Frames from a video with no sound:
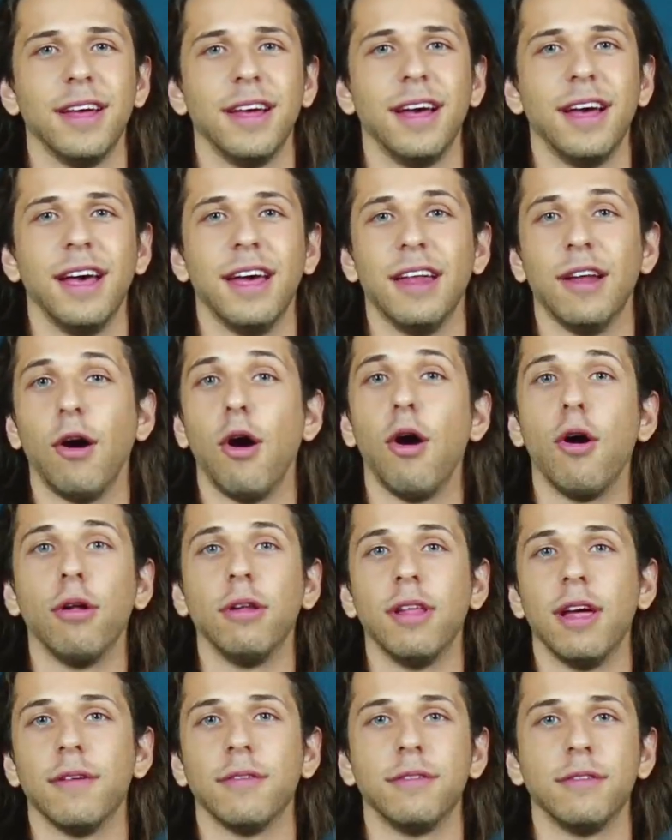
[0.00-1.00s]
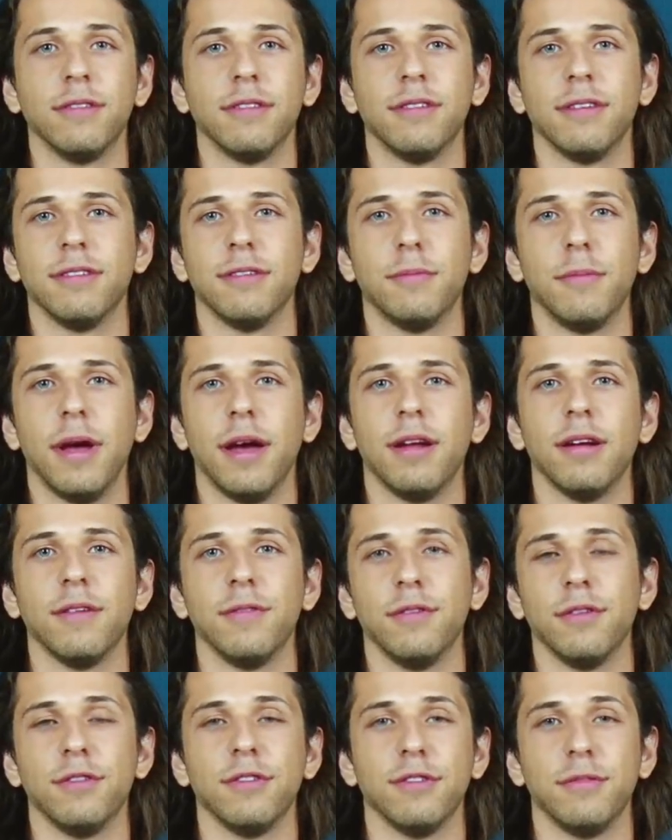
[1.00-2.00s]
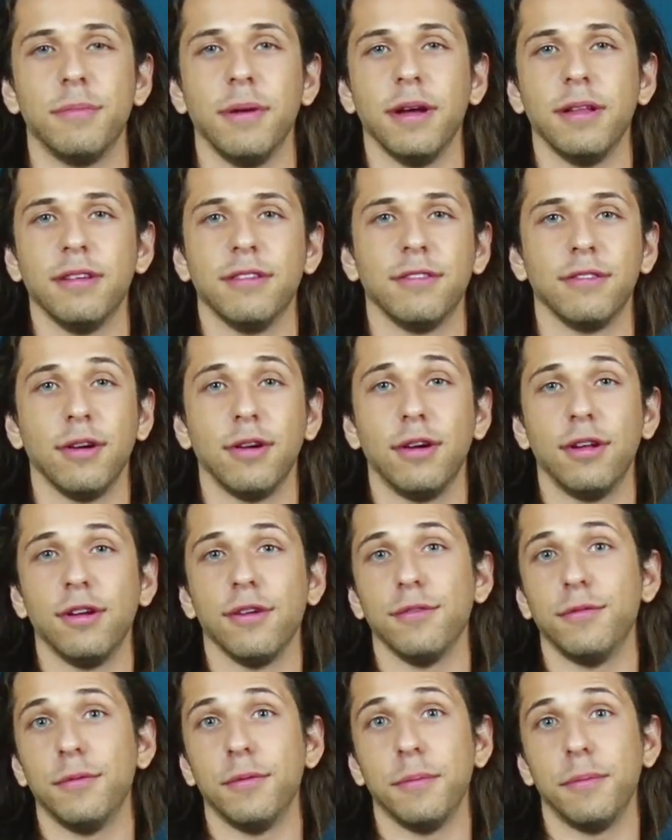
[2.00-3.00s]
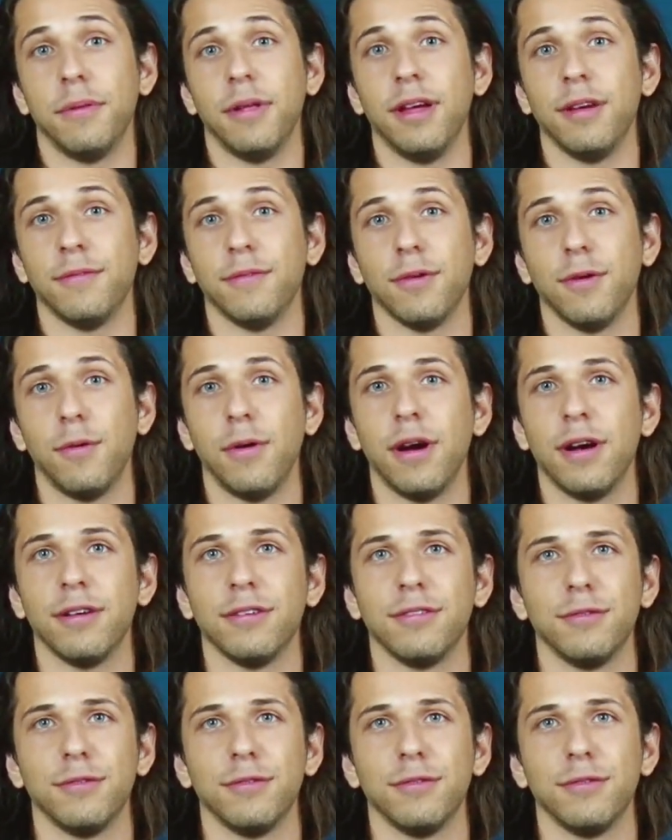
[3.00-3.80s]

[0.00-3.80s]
at all levels. Doesn't matter if you're just barely starting or you've been playing for a while.